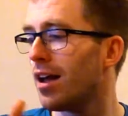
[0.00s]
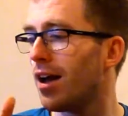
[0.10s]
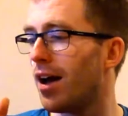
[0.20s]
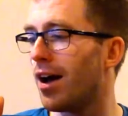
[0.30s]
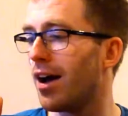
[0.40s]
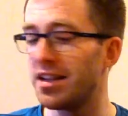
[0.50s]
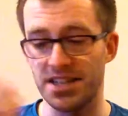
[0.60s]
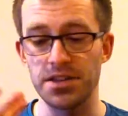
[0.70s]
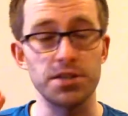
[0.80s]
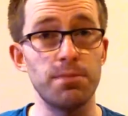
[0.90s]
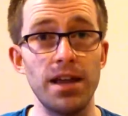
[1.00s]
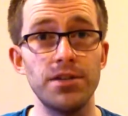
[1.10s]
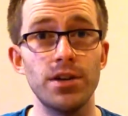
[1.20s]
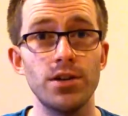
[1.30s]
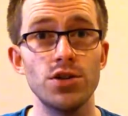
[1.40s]
And say that
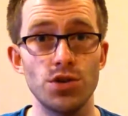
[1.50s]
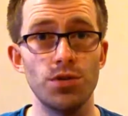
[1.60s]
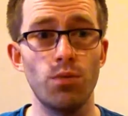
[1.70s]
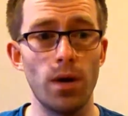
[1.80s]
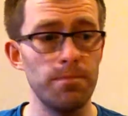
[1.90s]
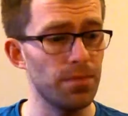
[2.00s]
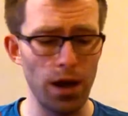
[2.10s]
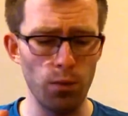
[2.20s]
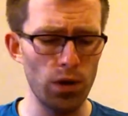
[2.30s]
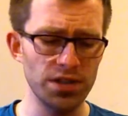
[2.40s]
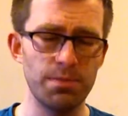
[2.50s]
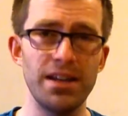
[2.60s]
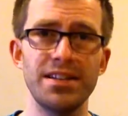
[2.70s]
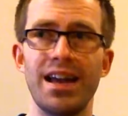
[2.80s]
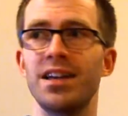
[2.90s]
Splendor should have won. And while
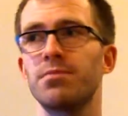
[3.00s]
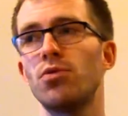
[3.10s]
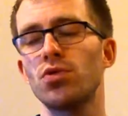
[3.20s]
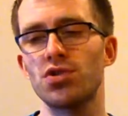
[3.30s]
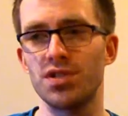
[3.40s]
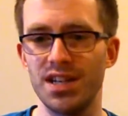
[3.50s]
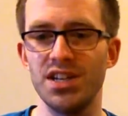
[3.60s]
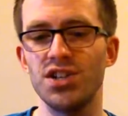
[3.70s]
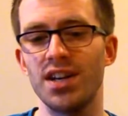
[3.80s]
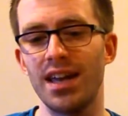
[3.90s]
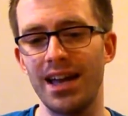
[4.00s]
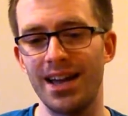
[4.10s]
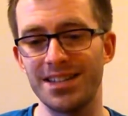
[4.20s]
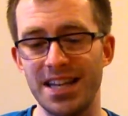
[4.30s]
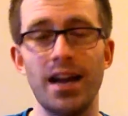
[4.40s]
Splendor has more strategic
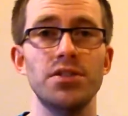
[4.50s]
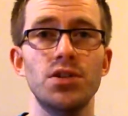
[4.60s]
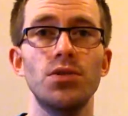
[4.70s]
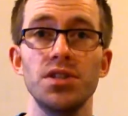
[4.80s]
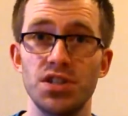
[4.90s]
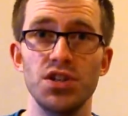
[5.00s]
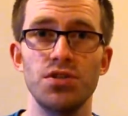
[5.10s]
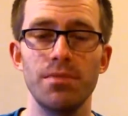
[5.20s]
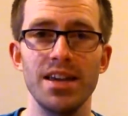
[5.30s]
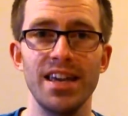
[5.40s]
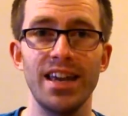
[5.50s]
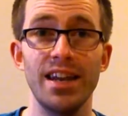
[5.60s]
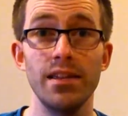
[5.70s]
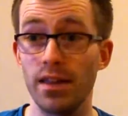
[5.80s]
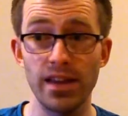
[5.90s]
and tactical decision making in
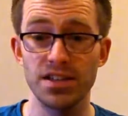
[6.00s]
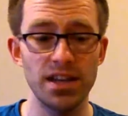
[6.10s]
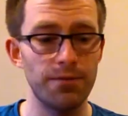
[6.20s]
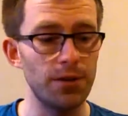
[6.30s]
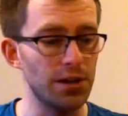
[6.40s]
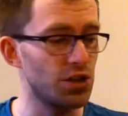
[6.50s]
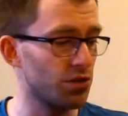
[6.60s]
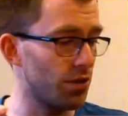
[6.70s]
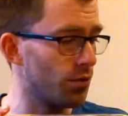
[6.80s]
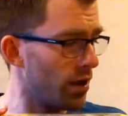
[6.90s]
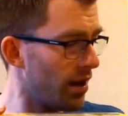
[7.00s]
it, and that's definitely true,